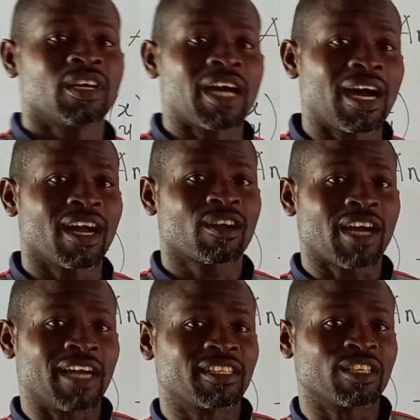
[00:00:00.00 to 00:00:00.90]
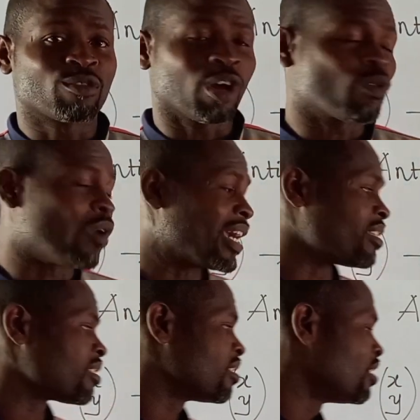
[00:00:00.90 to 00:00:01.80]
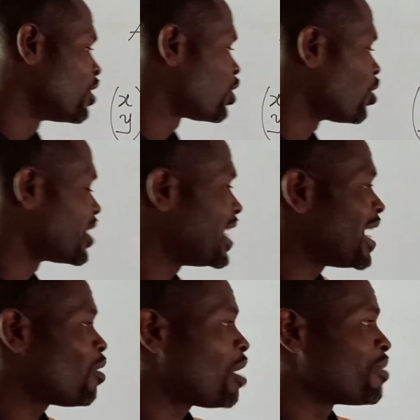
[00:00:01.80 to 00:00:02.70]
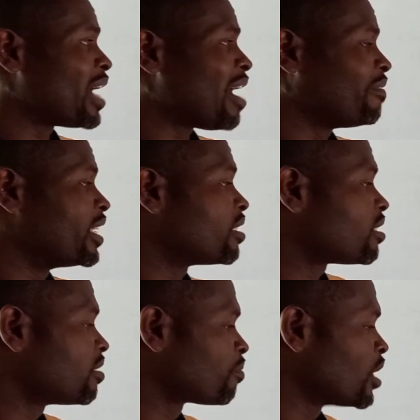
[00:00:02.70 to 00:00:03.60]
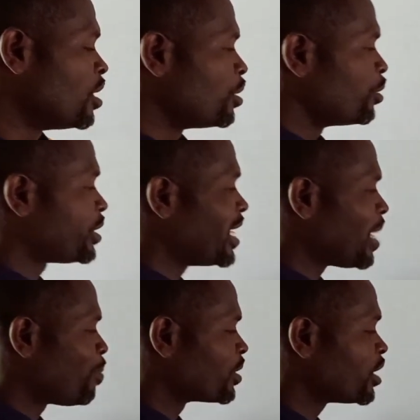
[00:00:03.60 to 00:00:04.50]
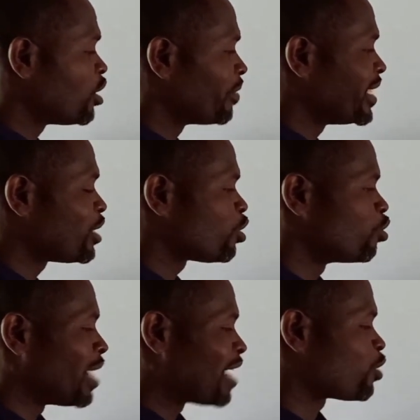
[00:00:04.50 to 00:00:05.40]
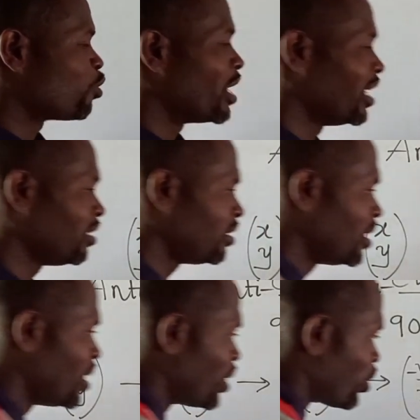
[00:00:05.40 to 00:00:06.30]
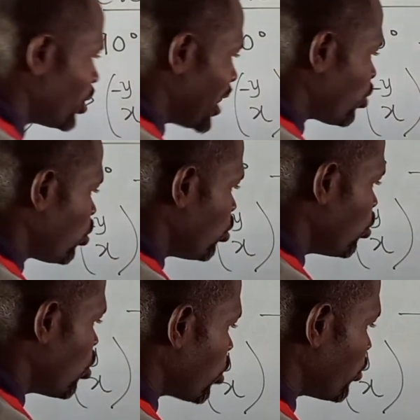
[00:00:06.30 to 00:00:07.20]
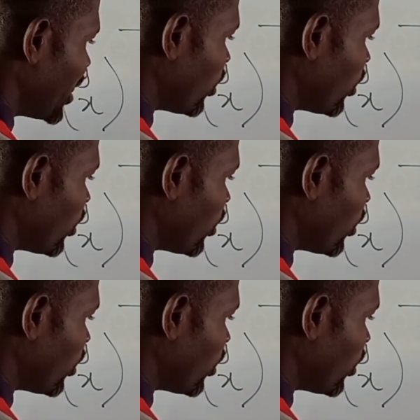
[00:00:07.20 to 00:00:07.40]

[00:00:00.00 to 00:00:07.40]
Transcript: anti-clockwise. So here what we have is, you change the position of these two as well. So the 2 will go to the